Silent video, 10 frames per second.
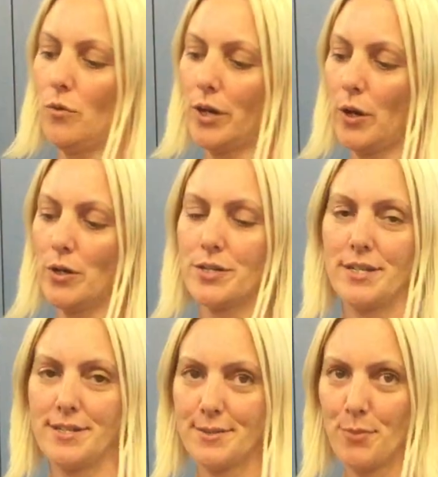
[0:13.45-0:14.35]
We're going to
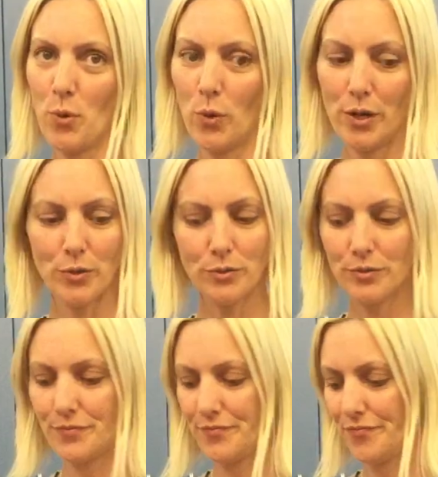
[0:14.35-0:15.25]
need some oil,
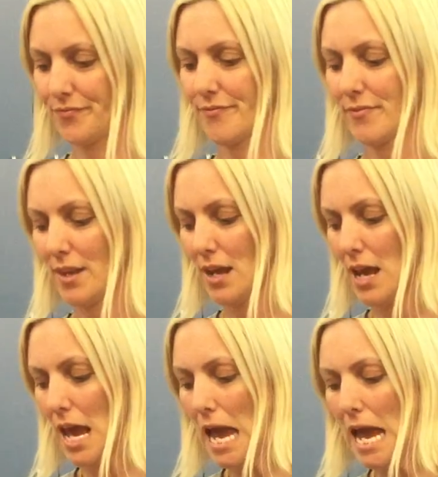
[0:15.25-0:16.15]

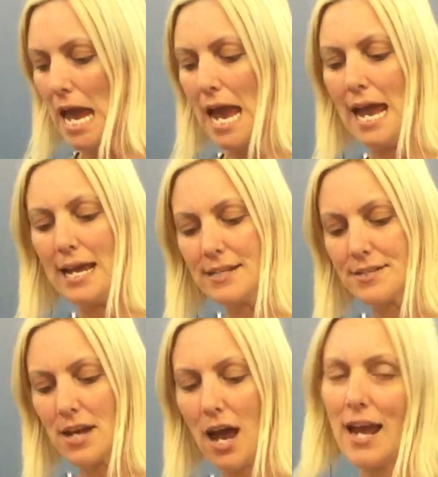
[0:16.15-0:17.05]
and
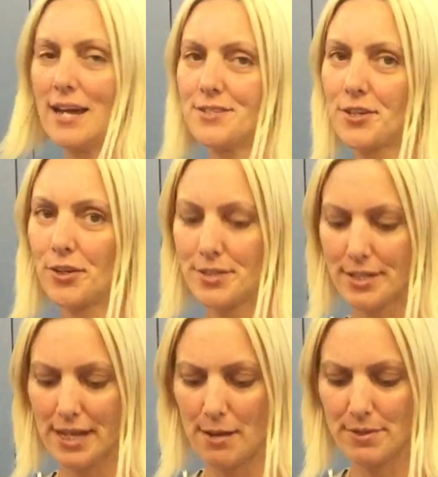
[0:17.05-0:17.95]
I had to go to
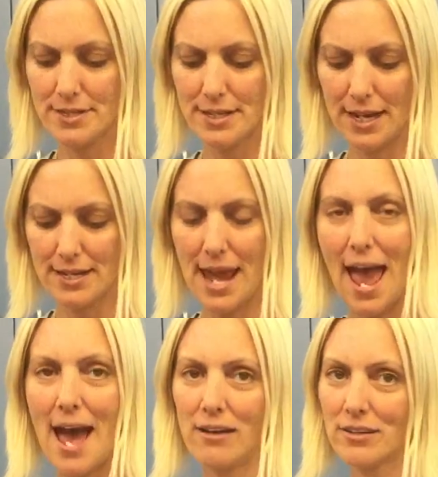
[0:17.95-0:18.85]
the chemist to get
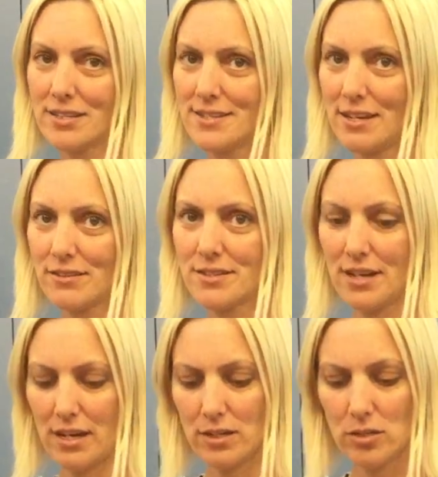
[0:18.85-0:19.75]

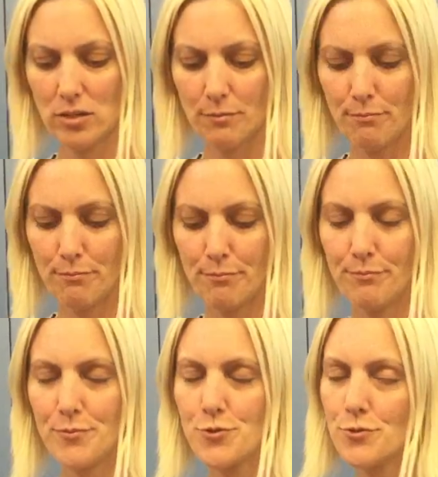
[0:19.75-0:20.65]
Alka-Seltzer.
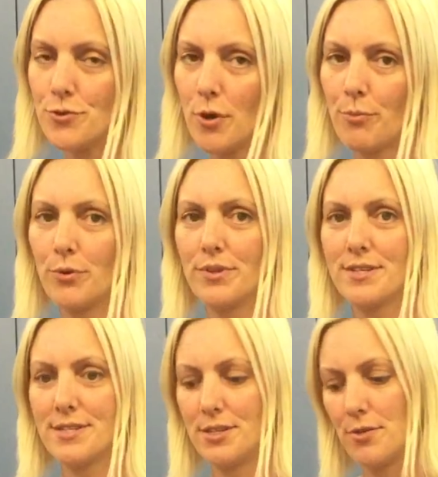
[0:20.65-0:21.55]
Do not put
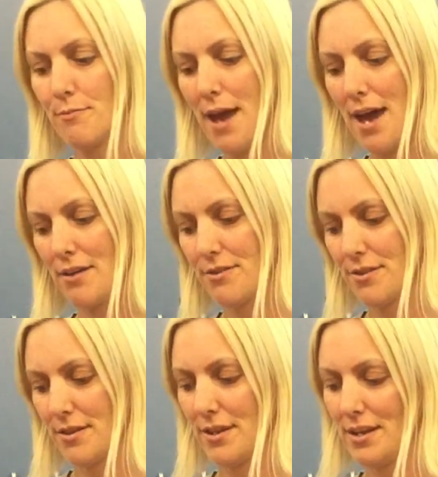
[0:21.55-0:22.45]
this in your mouth,
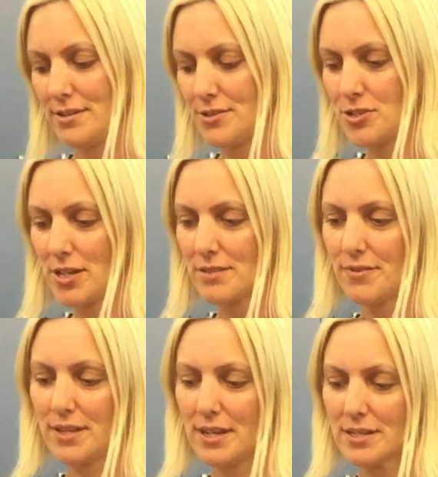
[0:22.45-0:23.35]
it is just for
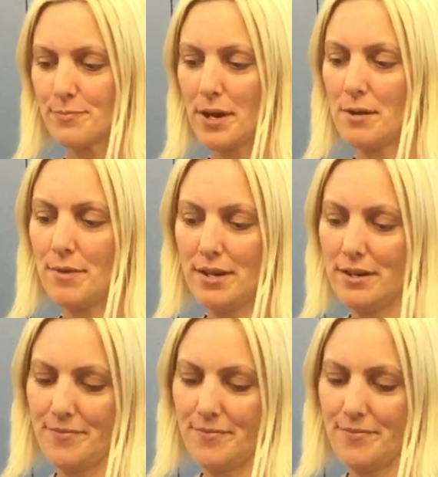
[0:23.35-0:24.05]
the experiment.